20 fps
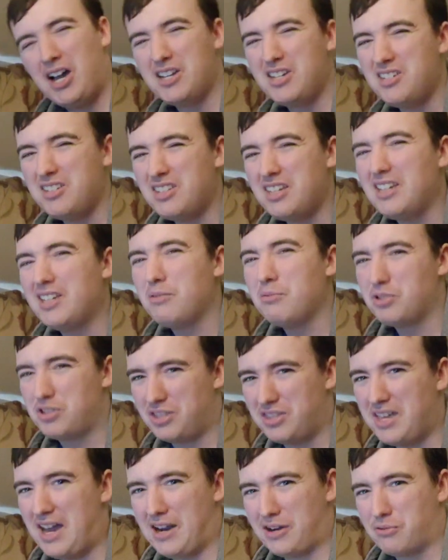I didn't think it
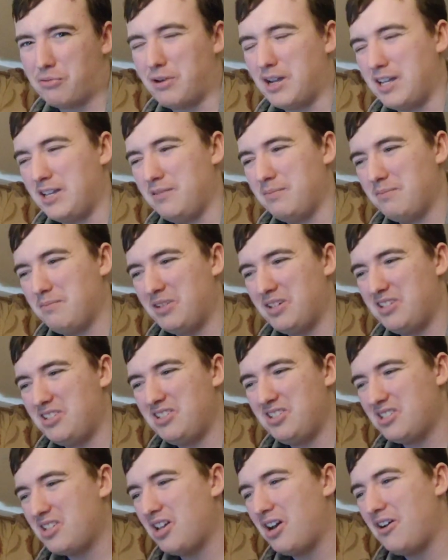was that great. I
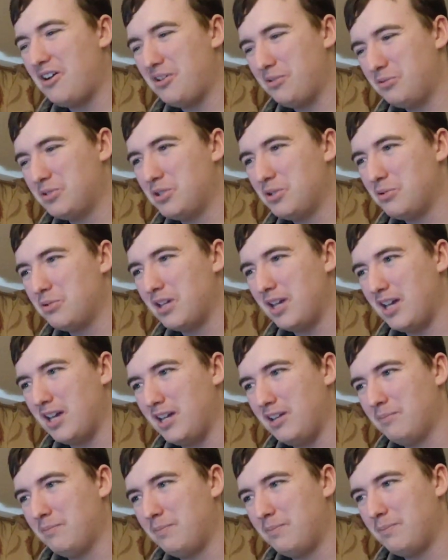just thought it was
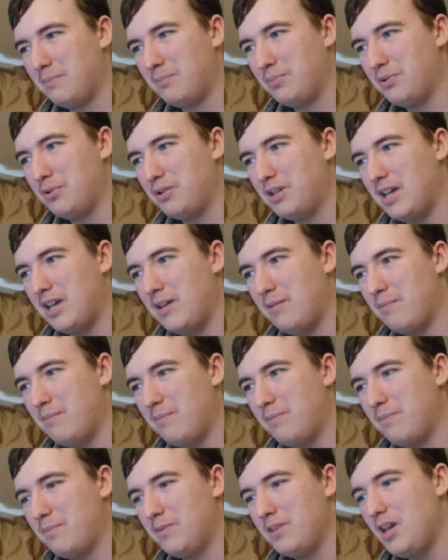okay. But
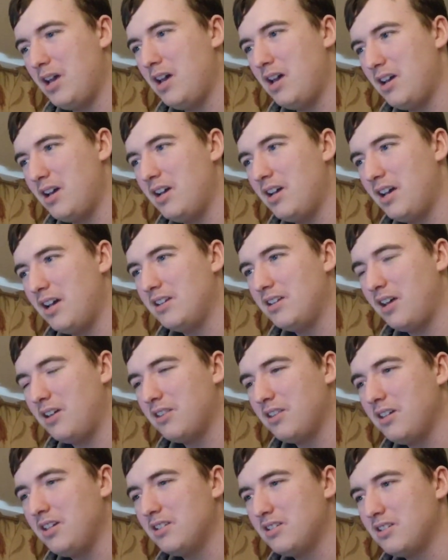no,
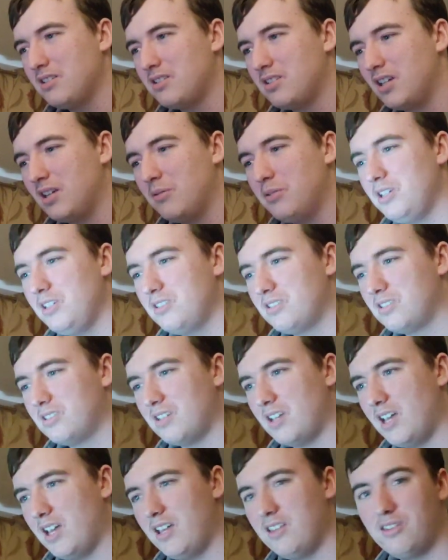I think as a
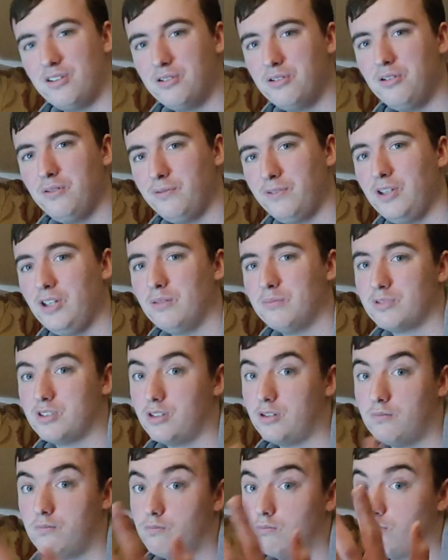series, they're good
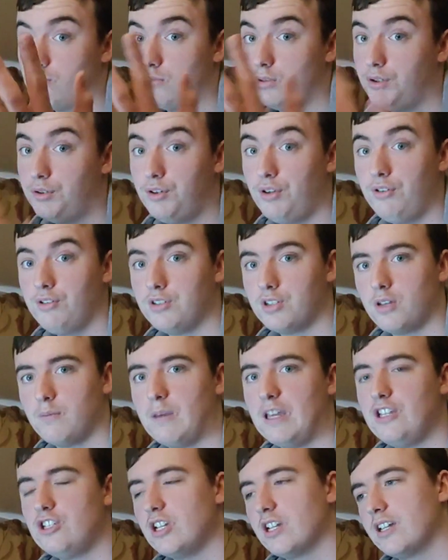films, and who knows, I
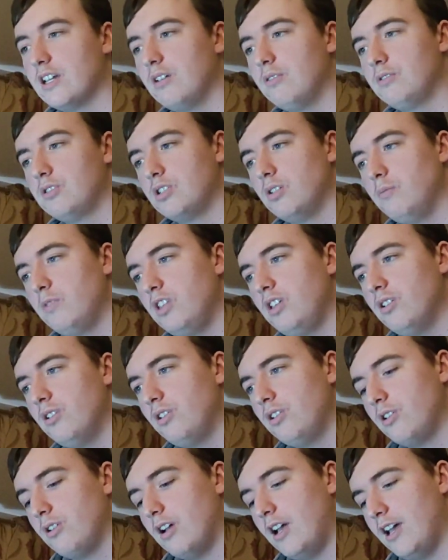may check out some of the
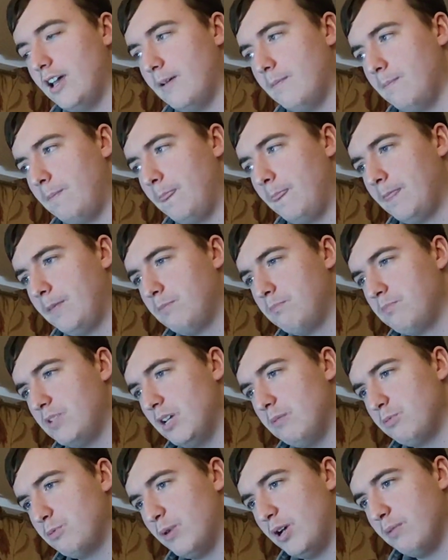other
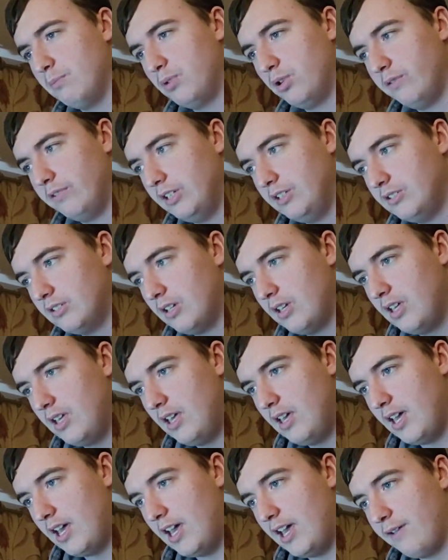James Bond movies.
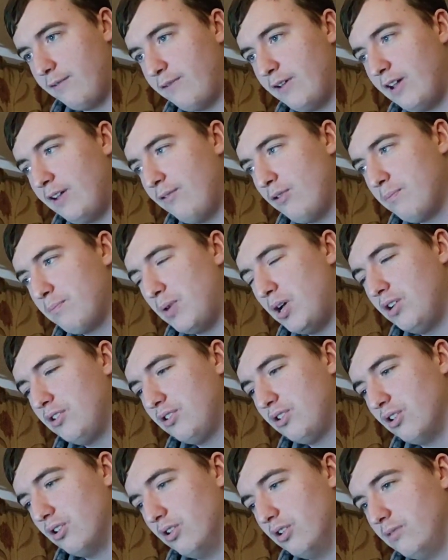Favorite
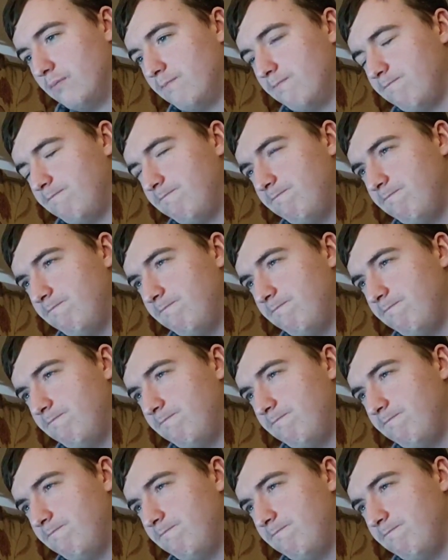Bond girl?